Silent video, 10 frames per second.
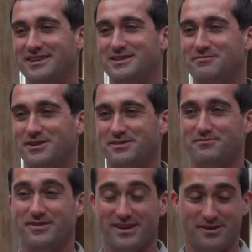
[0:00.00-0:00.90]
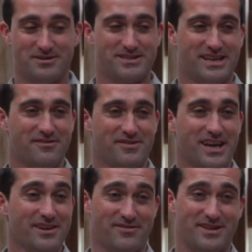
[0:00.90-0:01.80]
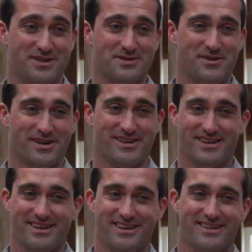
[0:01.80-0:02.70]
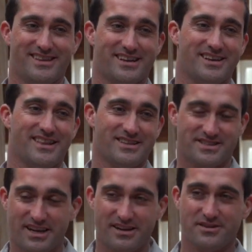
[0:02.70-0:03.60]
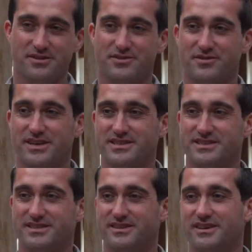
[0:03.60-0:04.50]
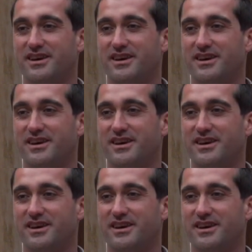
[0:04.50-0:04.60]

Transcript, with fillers: to build a set of life in the soil that can then cycle nutrients.